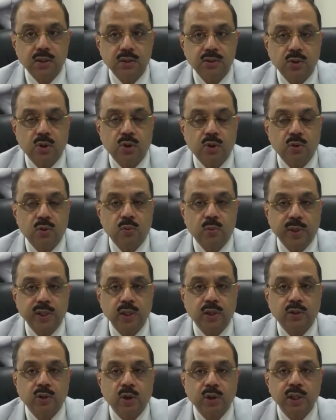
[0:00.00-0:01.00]
So
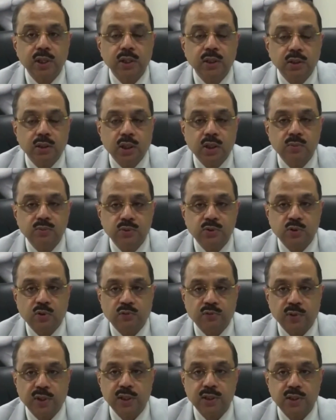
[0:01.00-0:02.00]
when you're talking in terms
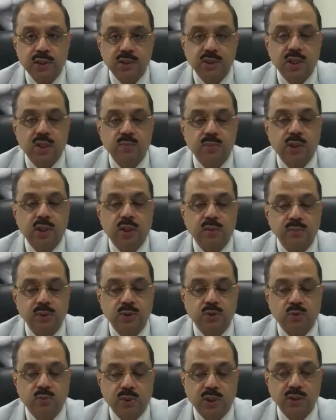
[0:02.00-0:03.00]
of intracerebral
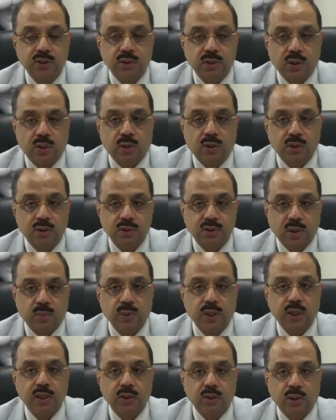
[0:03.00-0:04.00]
hematomas or
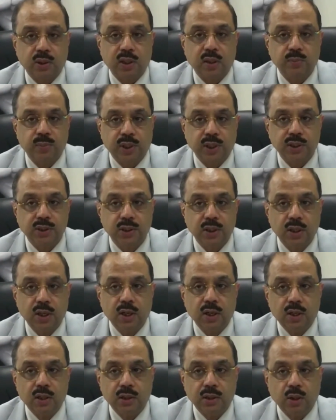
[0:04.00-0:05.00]
subarachnoid hemorrhage,
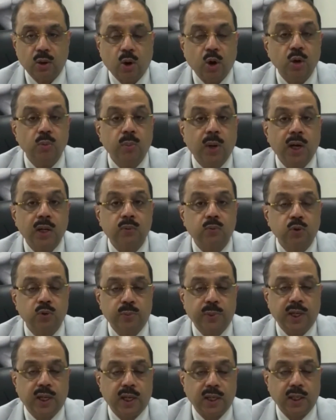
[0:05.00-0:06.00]
the hallmark
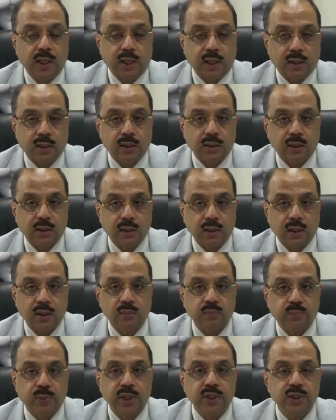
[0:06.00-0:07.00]
would be headache
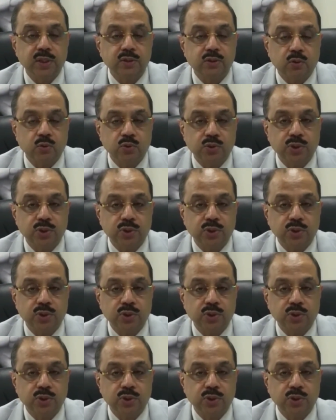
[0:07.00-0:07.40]
and patients